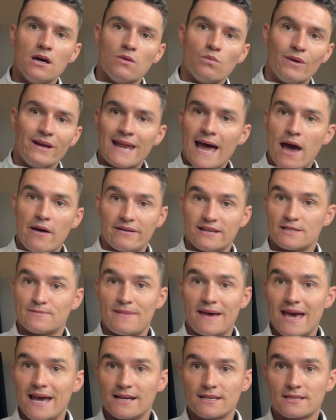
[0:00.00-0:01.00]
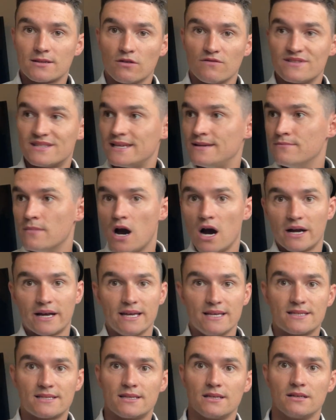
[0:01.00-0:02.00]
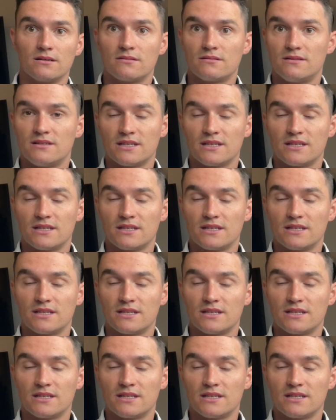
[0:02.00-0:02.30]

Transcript: we now expect, obviously, markets to